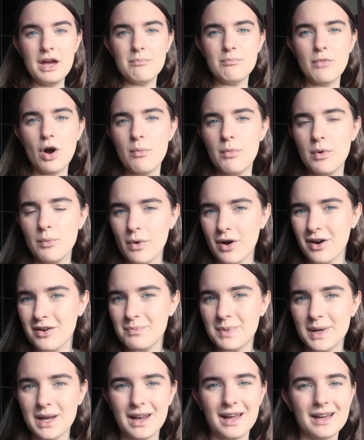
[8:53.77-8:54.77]
moment where
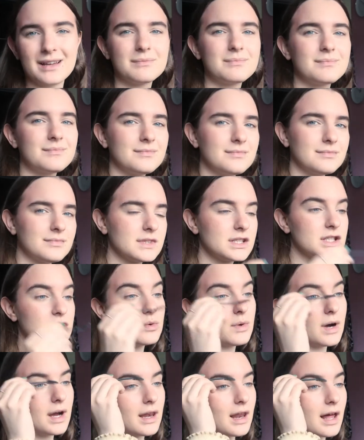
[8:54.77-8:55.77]
I've been like,
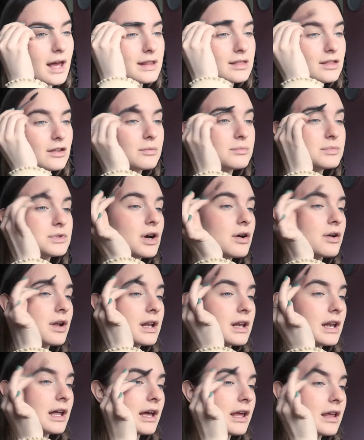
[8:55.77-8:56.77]
do I like them, don't
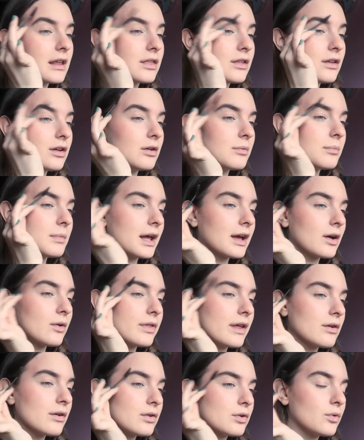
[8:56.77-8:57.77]
I like them, like, oh,
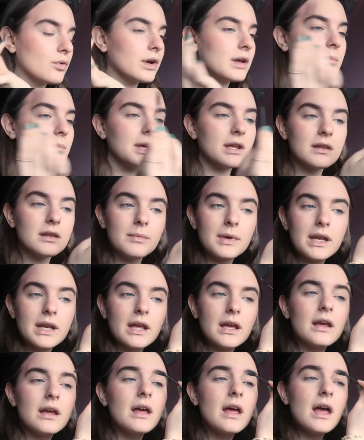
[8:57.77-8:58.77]
they're annoying me at the
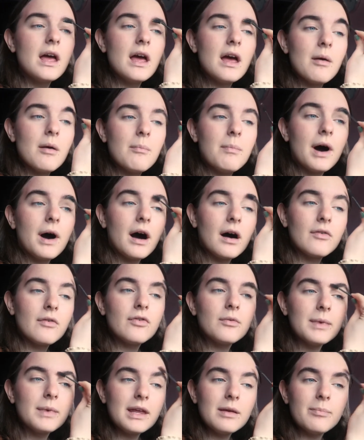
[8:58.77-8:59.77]
minute. But
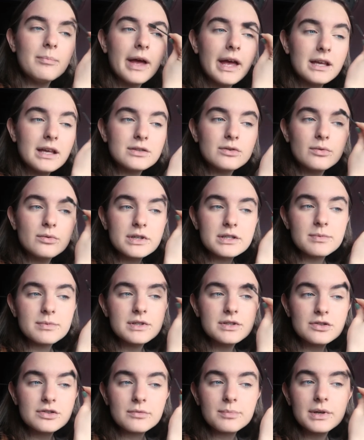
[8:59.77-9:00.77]
for me, Betty's always
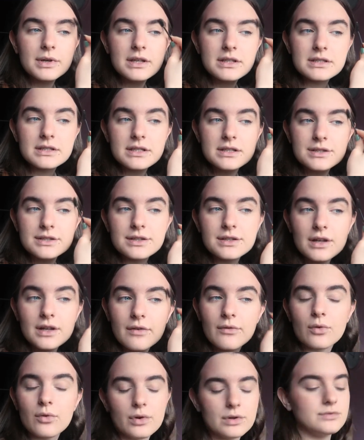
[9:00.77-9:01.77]
been super consistent, and
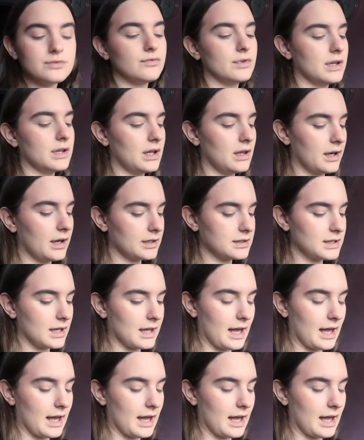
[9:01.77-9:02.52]
I've always really liked her